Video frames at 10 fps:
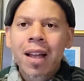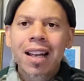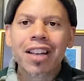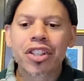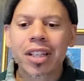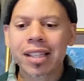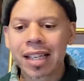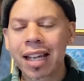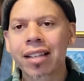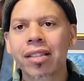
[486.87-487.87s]
And she
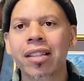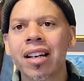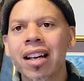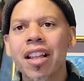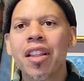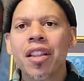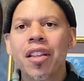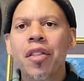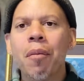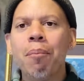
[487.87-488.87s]
takes
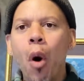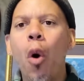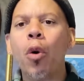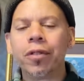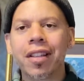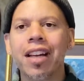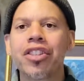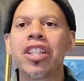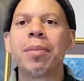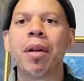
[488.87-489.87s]
the mold that
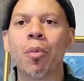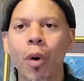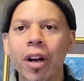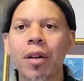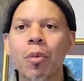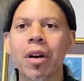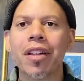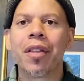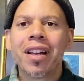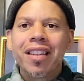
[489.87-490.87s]
she's been working with,
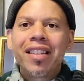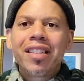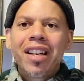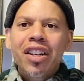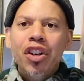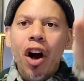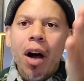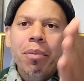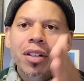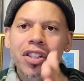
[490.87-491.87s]
this
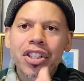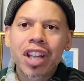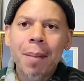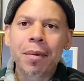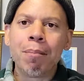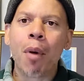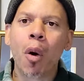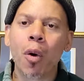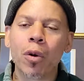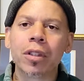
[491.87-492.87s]
goblet-shaped
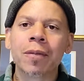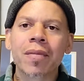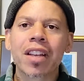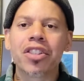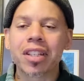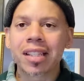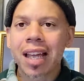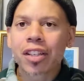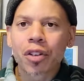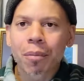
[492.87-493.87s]
mold, and she
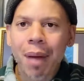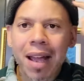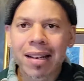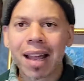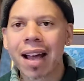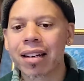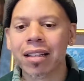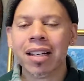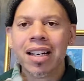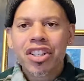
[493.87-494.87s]
takes her
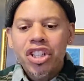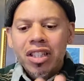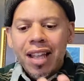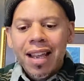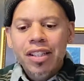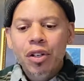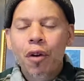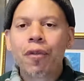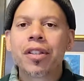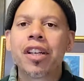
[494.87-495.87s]
bandana, she lays it
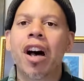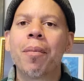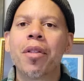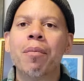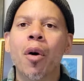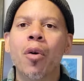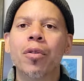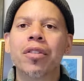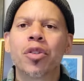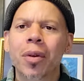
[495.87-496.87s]
over top of the
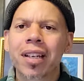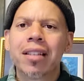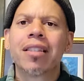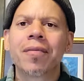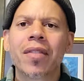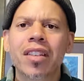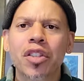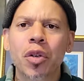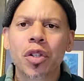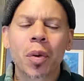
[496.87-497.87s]
mold so
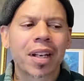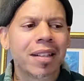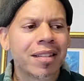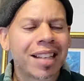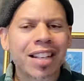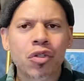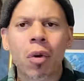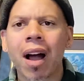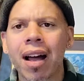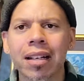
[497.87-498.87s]
it can get
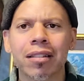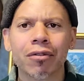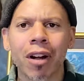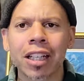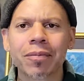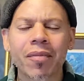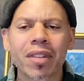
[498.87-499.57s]
dry, right?